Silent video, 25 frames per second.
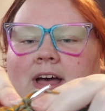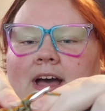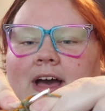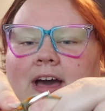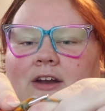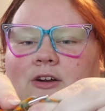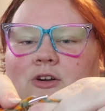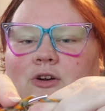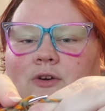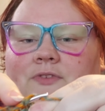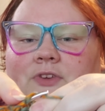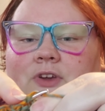I
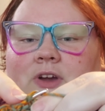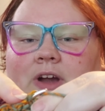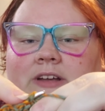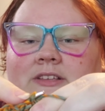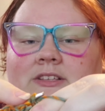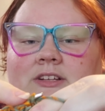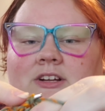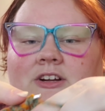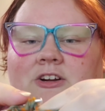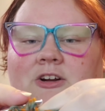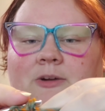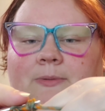don't know if you
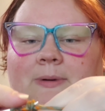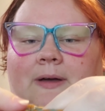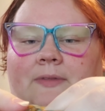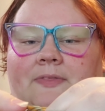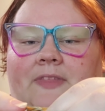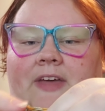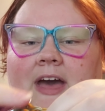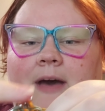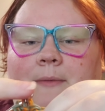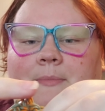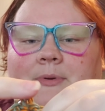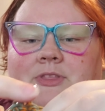guys heard
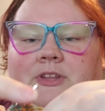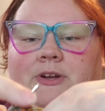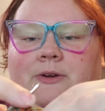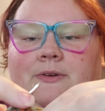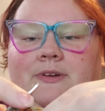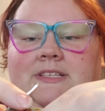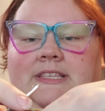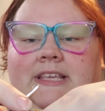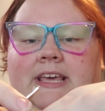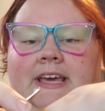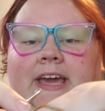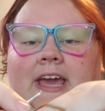about that, but there
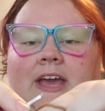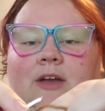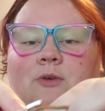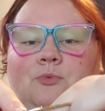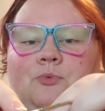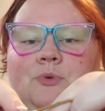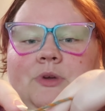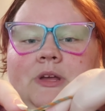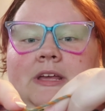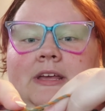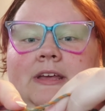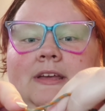was like a
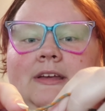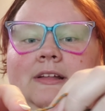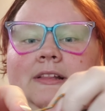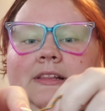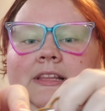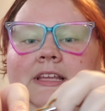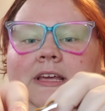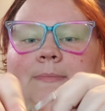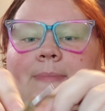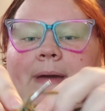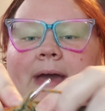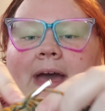
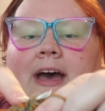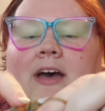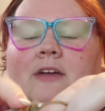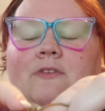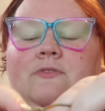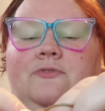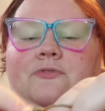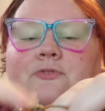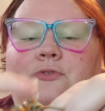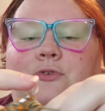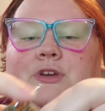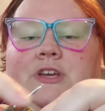really
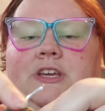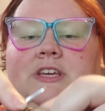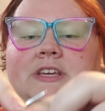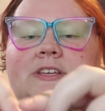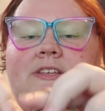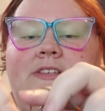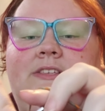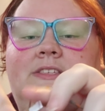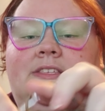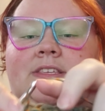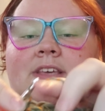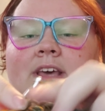bad
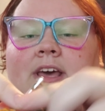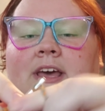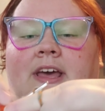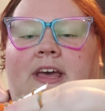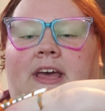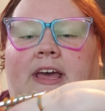freeze,